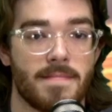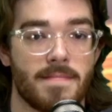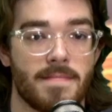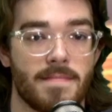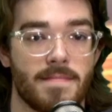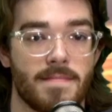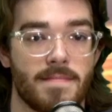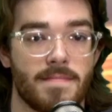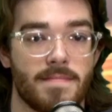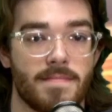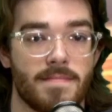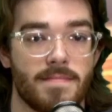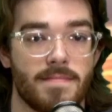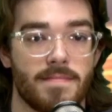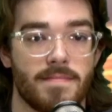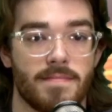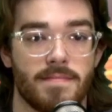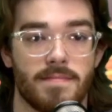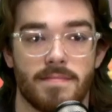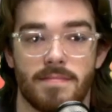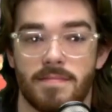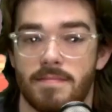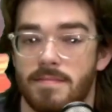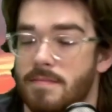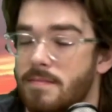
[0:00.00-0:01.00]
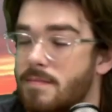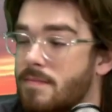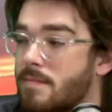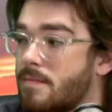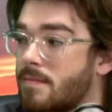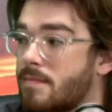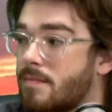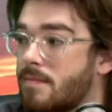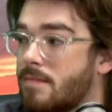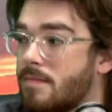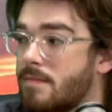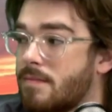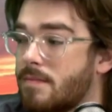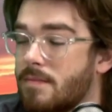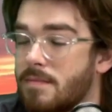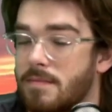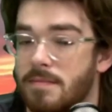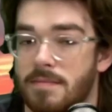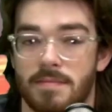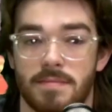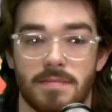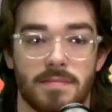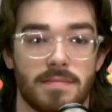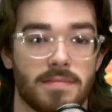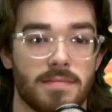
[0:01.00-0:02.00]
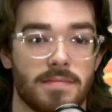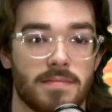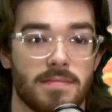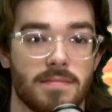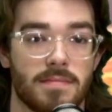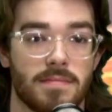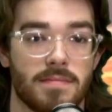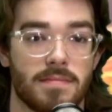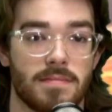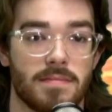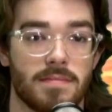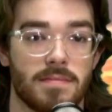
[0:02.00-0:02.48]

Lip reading: (not speaking)